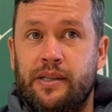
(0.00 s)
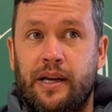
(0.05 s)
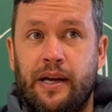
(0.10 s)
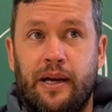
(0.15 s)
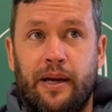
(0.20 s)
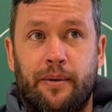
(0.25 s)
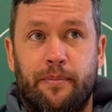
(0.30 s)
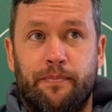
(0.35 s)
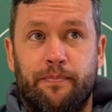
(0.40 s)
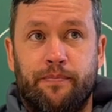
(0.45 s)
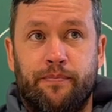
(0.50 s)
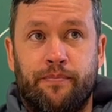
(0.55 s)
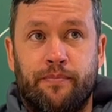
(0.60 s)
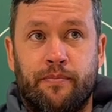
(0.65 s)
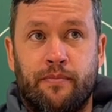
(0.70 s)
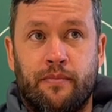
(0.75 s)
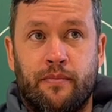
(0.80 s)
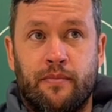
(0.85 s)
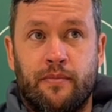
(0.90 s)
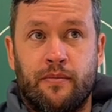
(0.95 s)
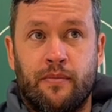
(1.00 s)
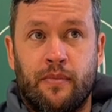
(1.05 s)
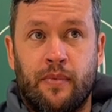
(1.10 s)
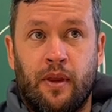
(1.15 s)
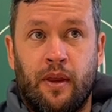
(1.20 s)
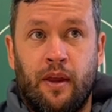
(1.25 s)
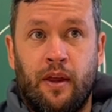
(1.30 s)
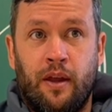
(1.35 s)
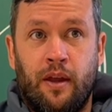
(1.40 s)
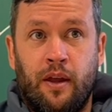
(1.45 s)

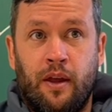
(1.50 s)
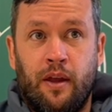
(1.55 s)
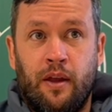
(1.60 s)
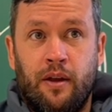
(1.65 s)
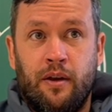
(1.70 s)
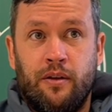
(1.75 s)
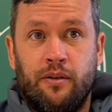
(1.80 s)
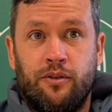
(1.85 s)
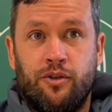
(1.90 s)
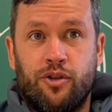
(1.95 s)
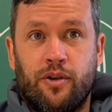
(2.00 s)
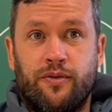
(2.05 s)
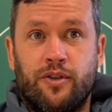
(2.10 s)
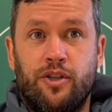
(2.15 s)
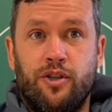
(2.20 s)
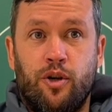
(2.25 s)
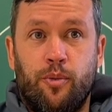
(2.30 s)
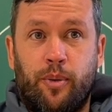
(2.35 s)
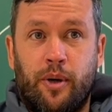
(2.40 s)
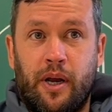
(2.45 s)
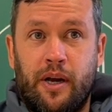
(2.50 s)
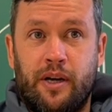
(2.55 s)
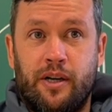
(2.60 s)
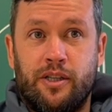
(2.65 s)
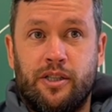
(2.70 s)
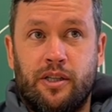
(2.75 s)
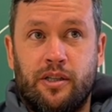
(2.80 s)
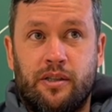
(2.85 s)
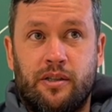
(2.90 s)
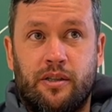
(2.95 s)
there's obviously new
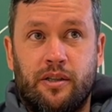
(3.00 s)
players.